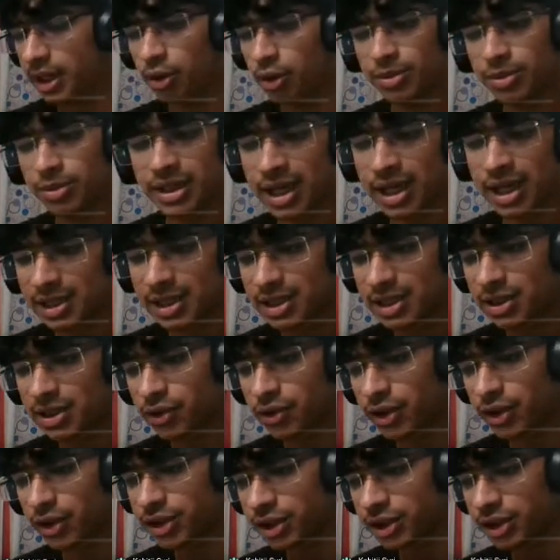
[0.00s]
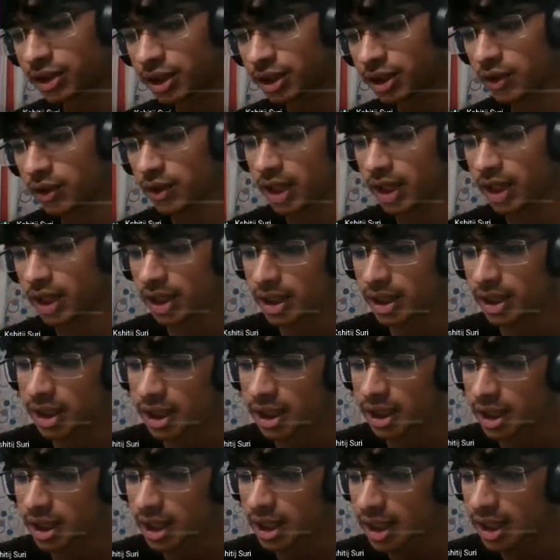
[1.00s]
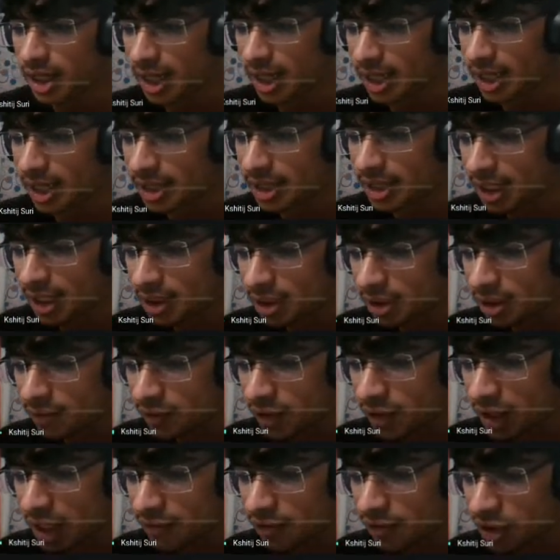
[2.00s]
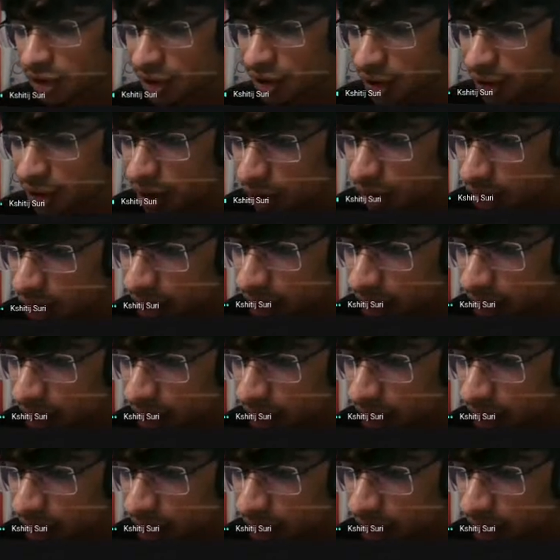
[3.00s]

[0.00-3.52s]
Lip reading: I hope that answers your question. Okay, and then we have Nishit.